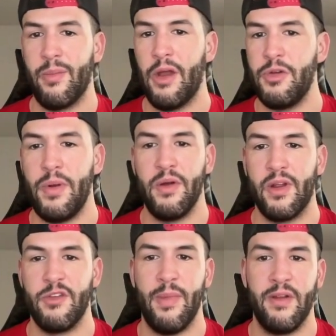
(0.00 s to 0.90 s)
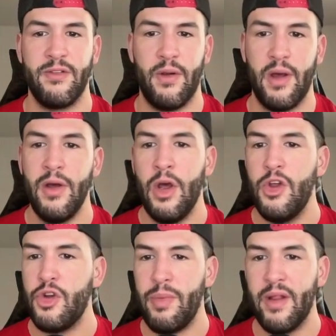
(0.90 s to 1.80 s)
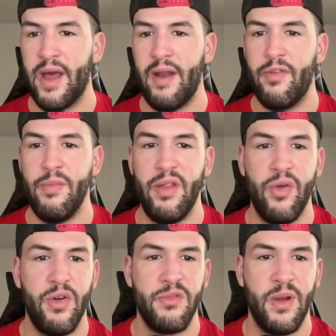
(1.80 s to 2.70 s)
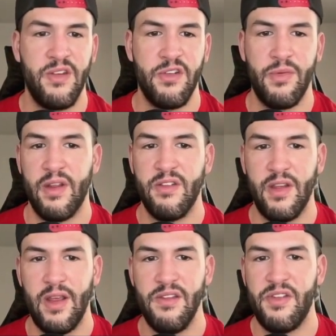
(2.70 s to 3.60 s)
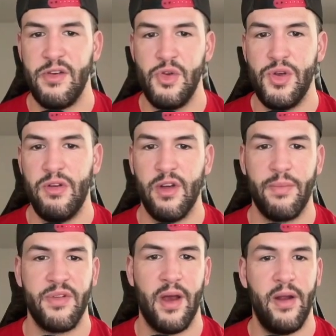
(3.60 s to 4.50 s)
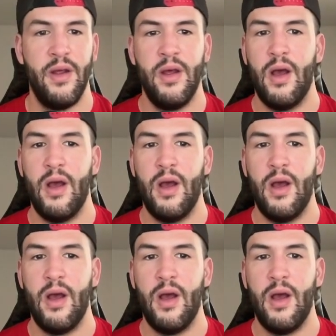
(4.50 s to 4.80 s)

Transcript: matchup here against Minnesota. Should be in line for mid-30s minutes. As we can see, he has huge, huge upside